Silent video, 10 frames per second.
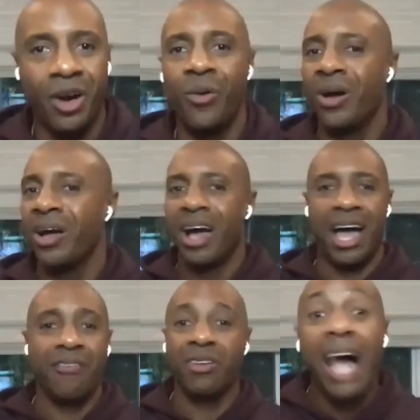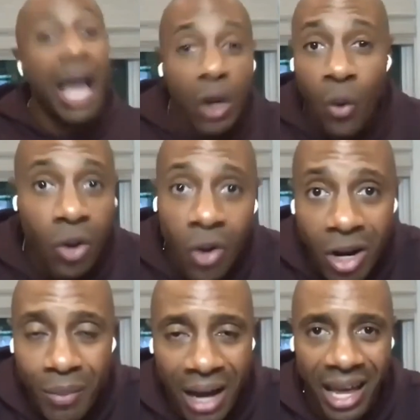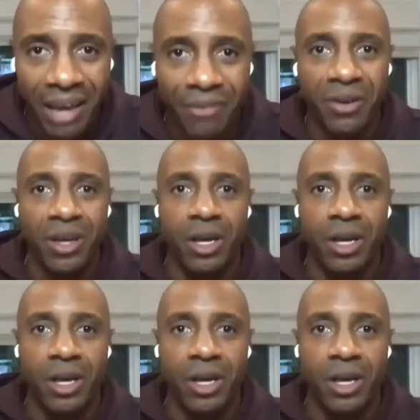you know. I have a lot going on in my life.